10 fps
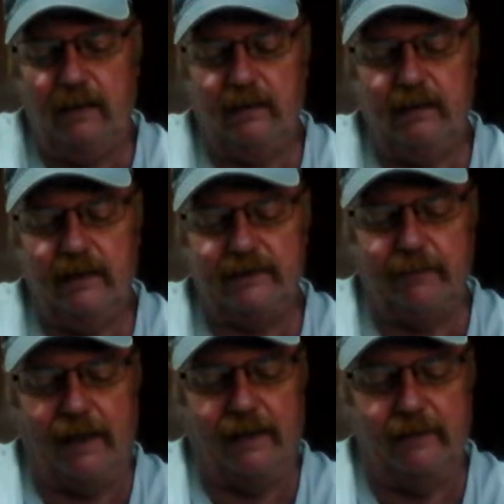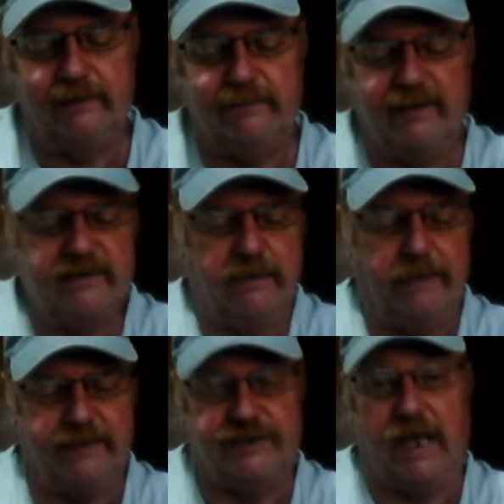it's basically my
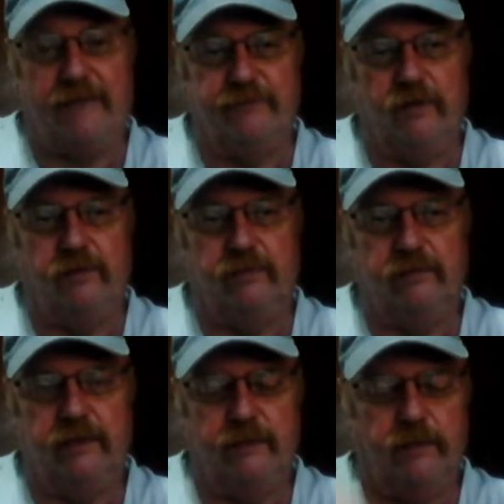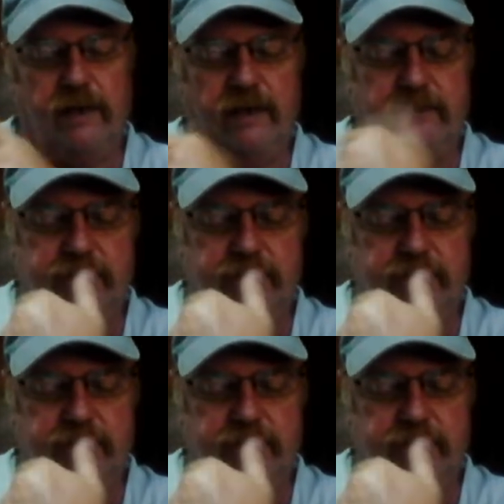chat phone and what I